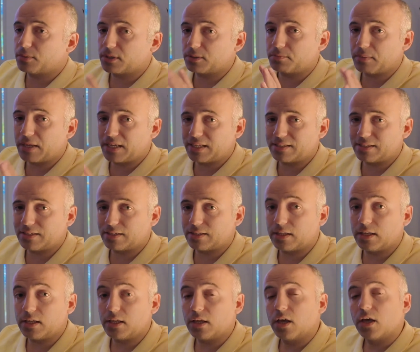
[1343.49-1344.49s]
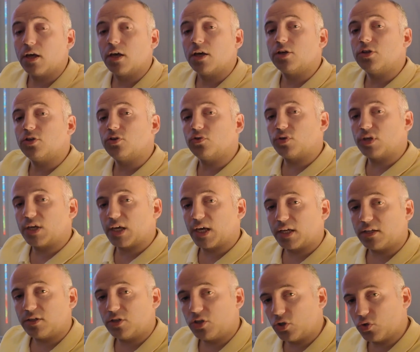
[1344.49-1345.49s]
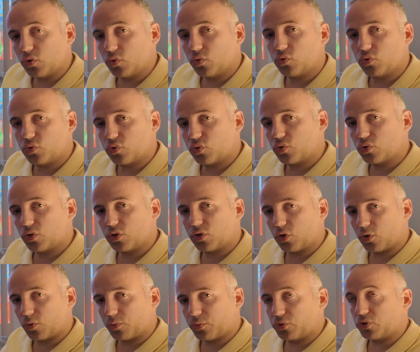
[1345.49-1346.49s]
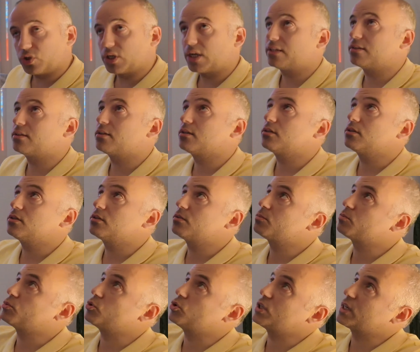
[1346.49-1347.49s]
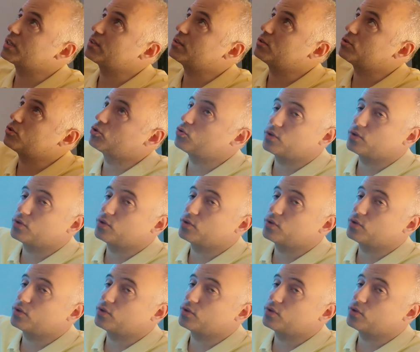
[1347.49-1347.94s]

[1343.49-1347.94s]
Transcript: But basically, you can use your projector projected